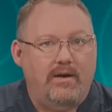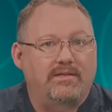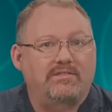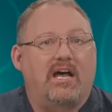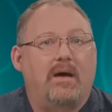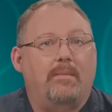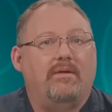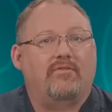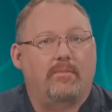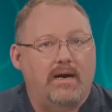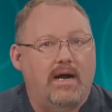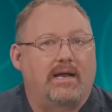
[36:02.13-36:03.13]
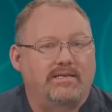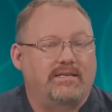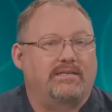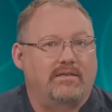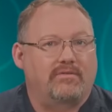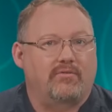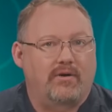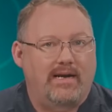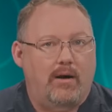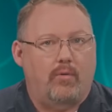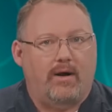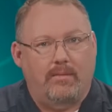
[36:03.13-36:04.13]
It's coming from a content delivery
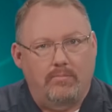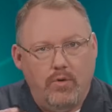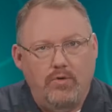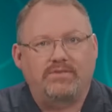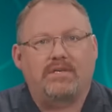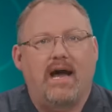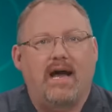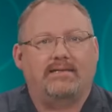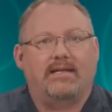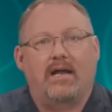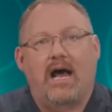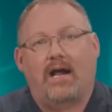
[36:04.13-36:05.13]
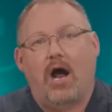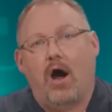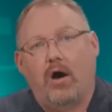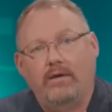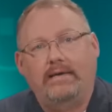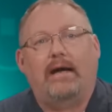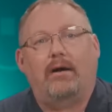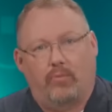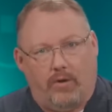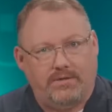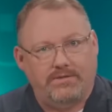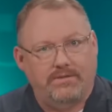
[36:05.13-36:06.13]
network. It moves content on our
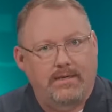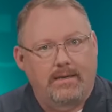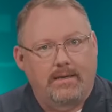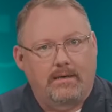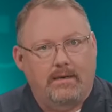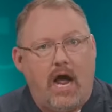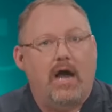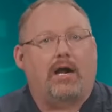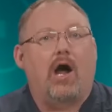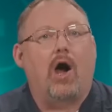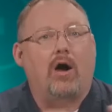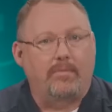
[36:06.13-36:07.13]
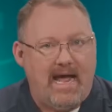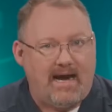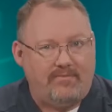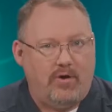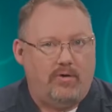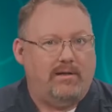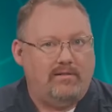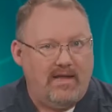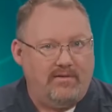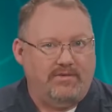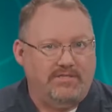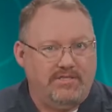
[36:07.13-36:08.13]
networks, on our background. It
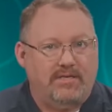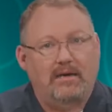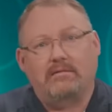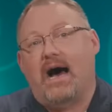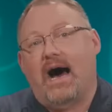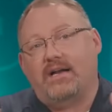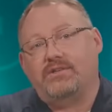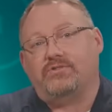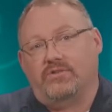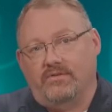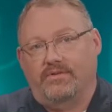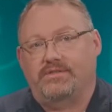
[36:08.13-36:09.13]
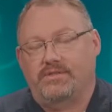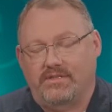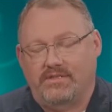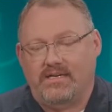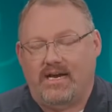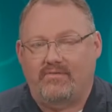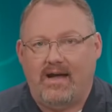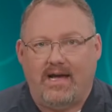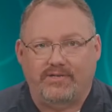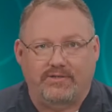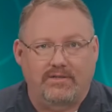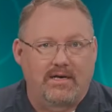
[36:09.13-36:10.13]
leverages it. And a lot of services inside of
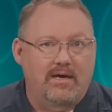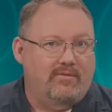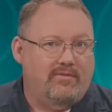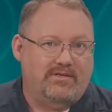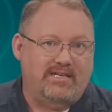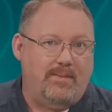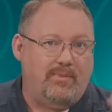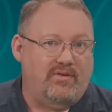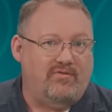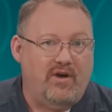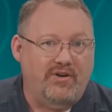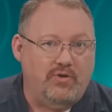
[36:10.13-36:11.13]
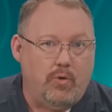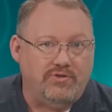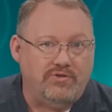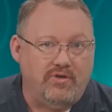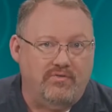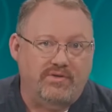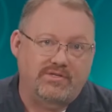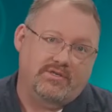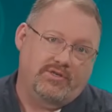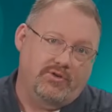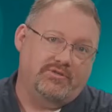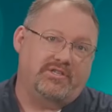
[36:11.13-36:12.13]
Azure, for example, the front door service
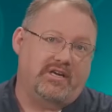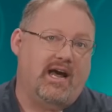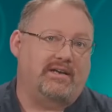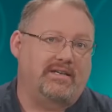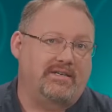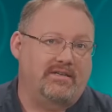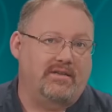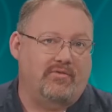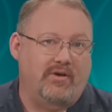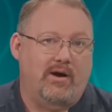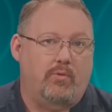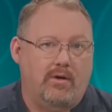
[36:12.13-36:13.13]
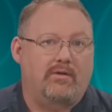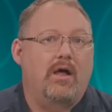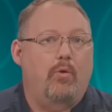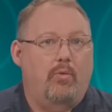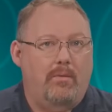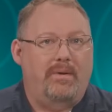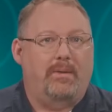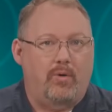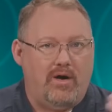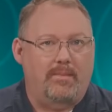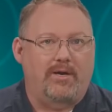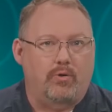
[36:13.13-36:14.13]
uses the content delivery network when people
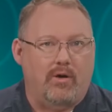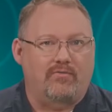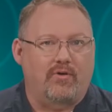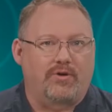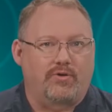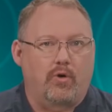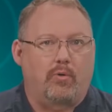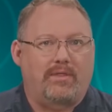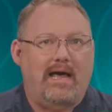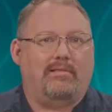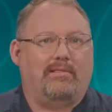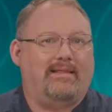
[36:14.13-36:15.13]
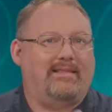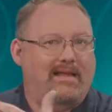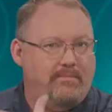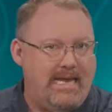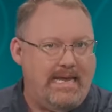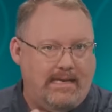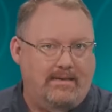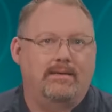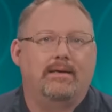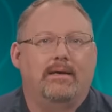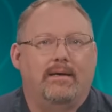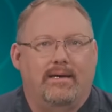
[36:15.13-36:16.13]
come into our front door without letting them in
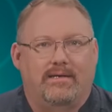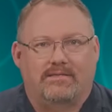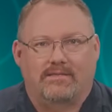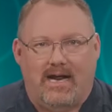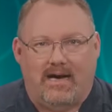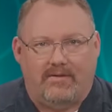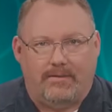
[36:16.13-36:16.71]
inside of it.